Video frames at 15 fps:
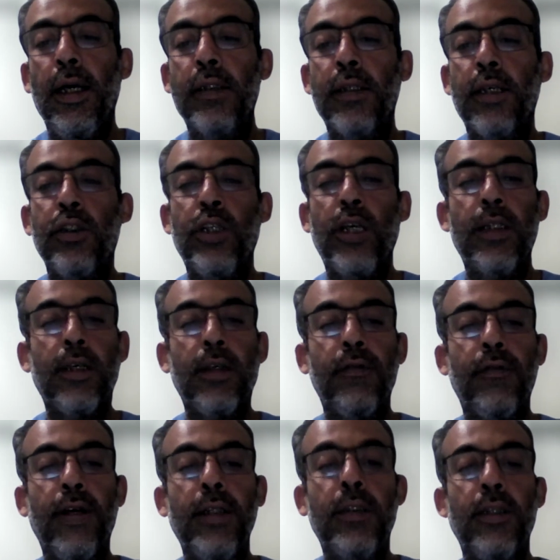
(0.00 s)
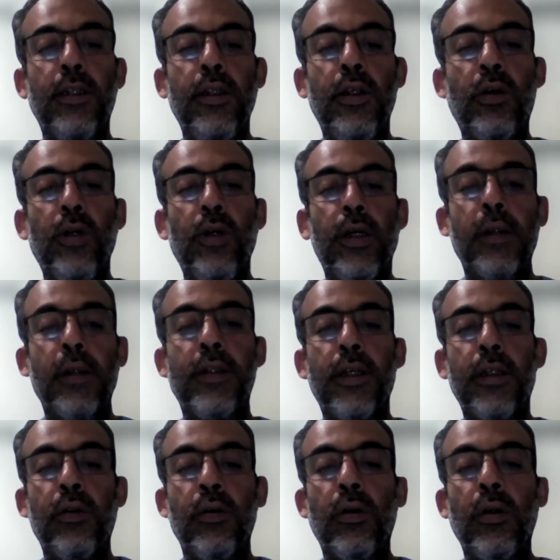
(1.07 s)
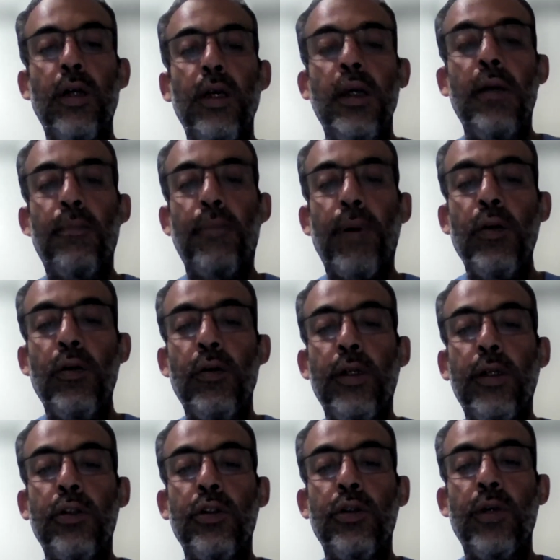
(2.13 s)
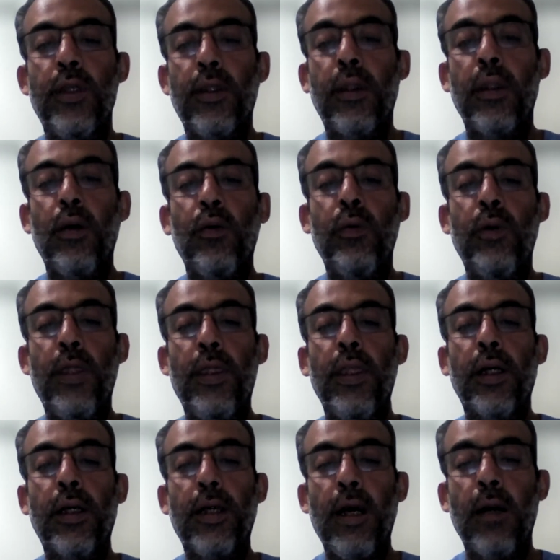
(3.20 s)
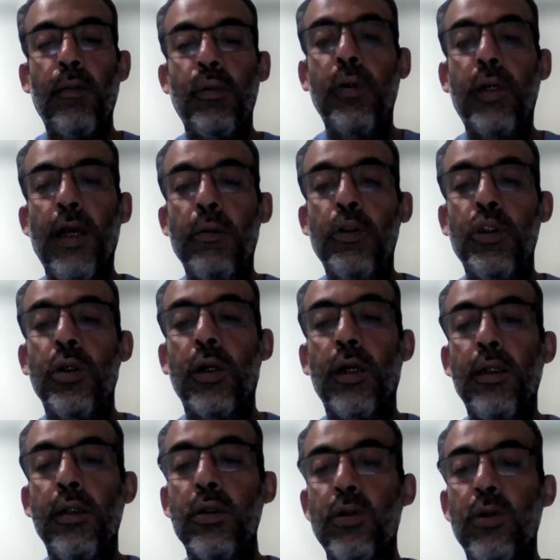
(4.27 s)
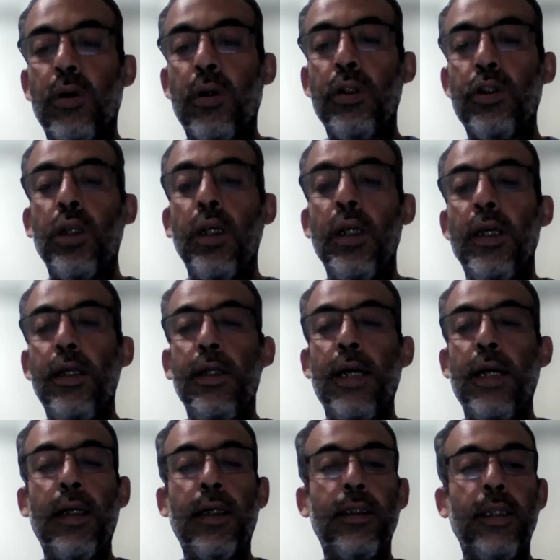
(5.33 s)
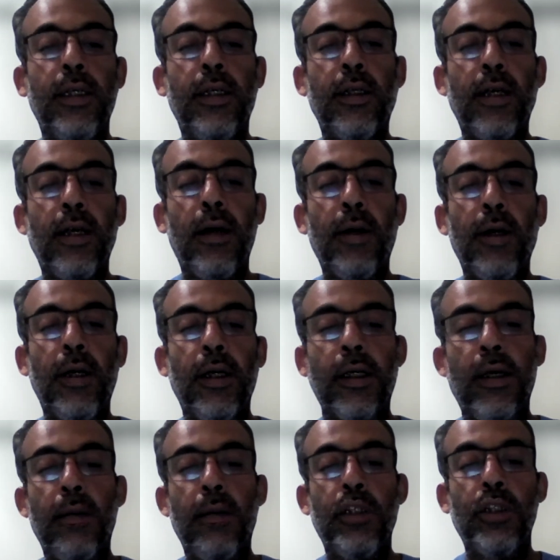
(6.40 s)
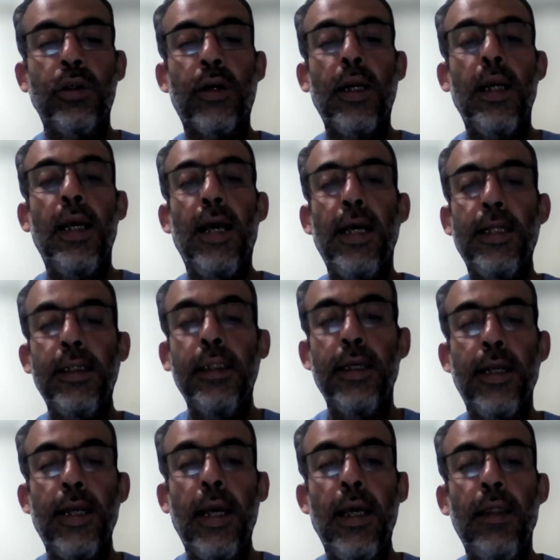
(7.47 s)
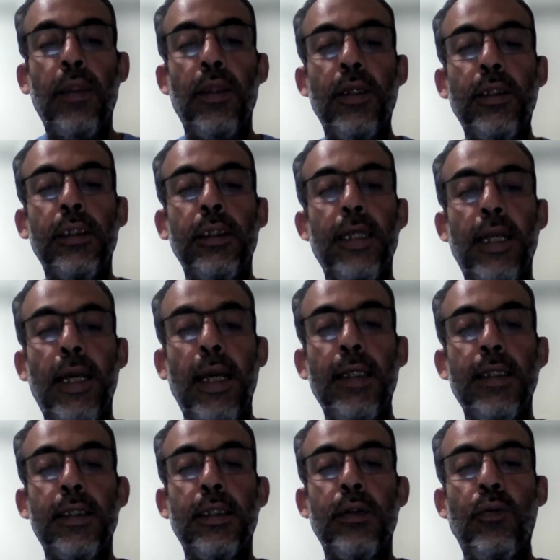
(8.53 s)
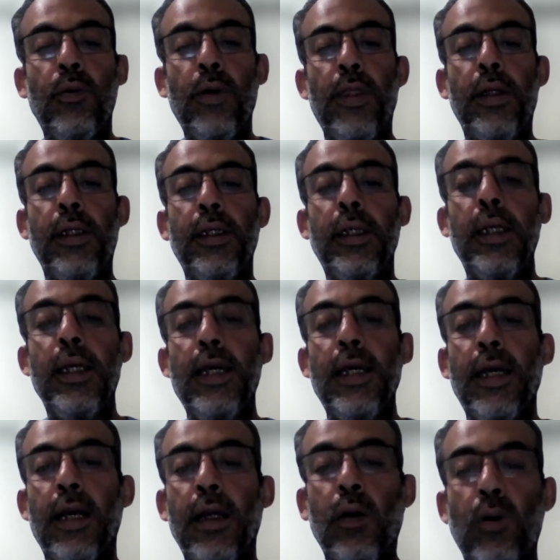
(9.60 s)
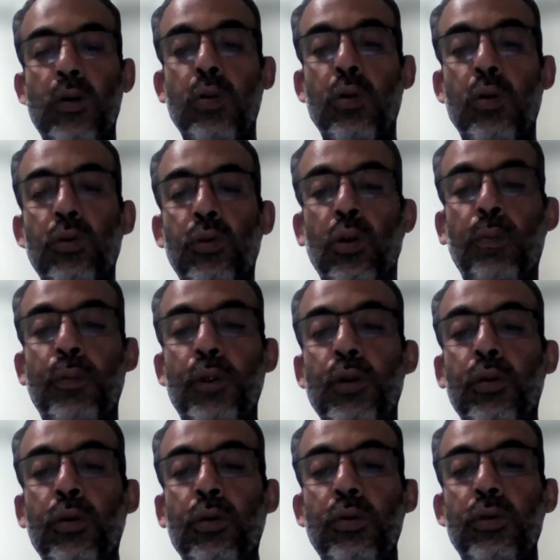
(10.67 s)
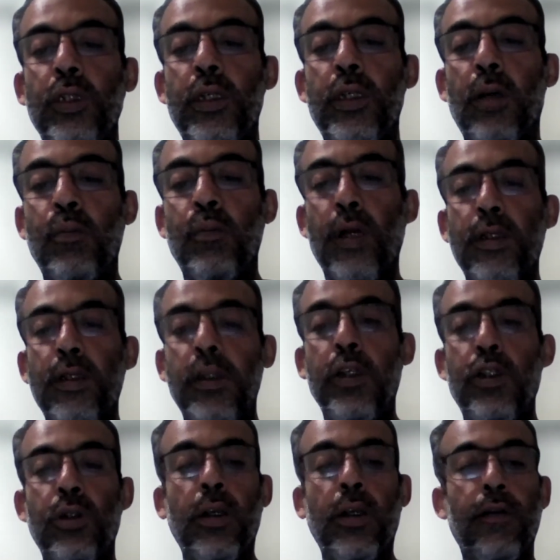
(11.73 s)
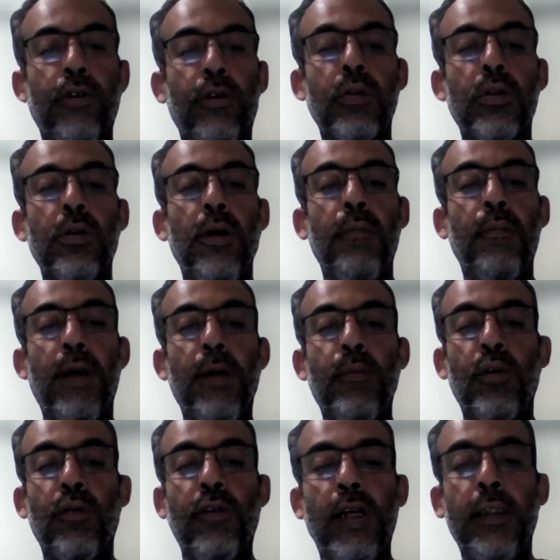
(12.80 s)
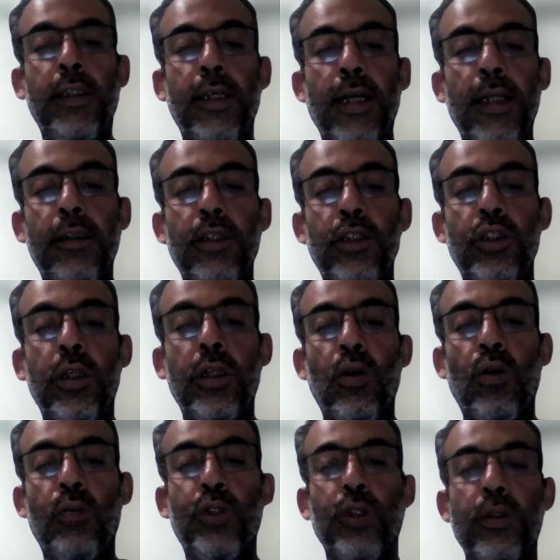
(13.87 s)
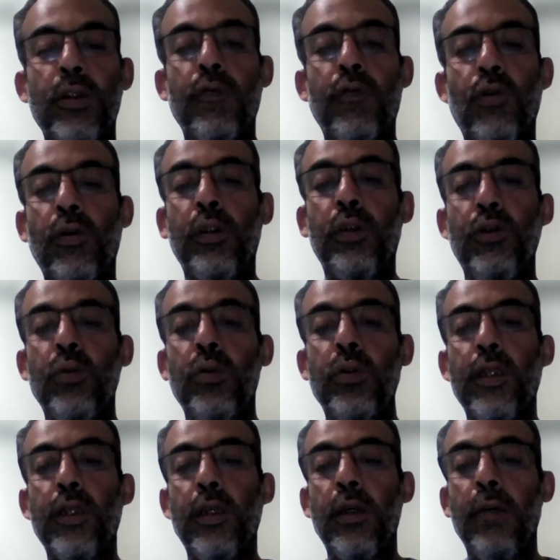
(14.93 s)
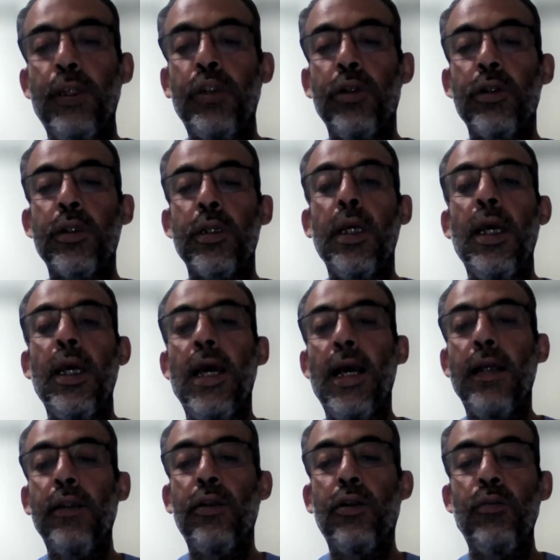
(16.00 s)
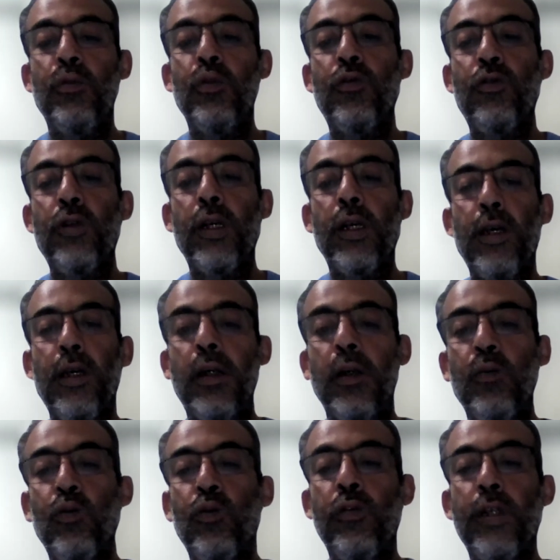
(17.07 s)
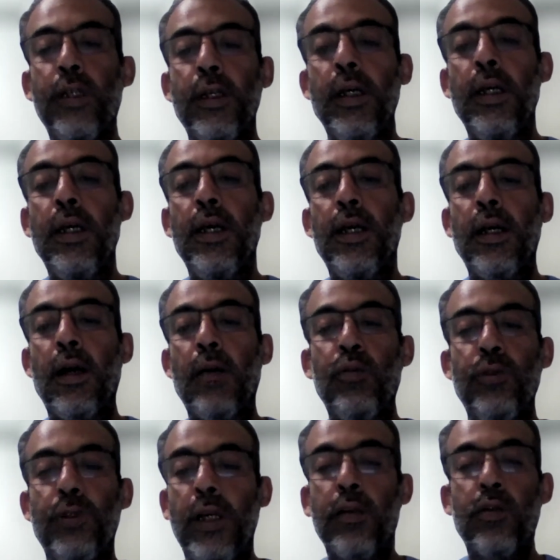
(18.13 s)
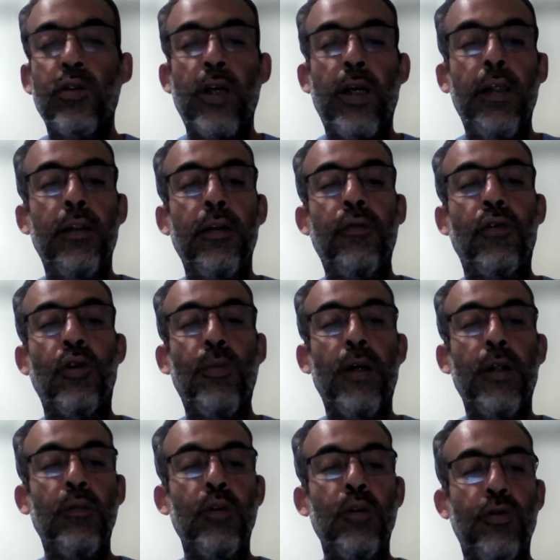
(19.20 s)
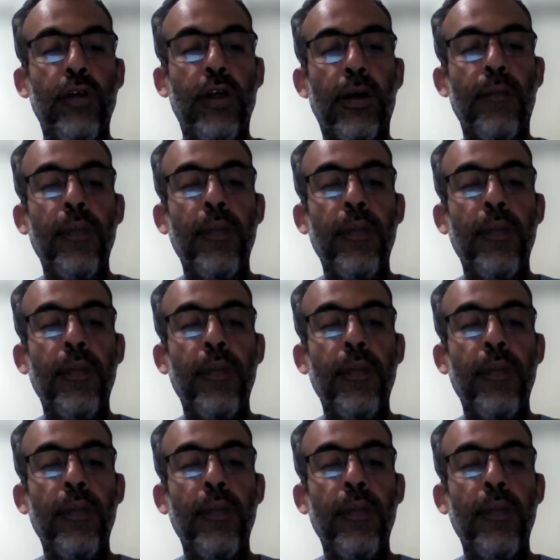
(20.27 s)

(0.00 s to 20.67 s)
such as advanced nuclear sector, bioenergy with carbon capture and storage, direct air capture, and enhanced weathering, can also contribute to decarbonization efforts by providing additional options for reducing emissions and removing carbon dioxide from atmosphere.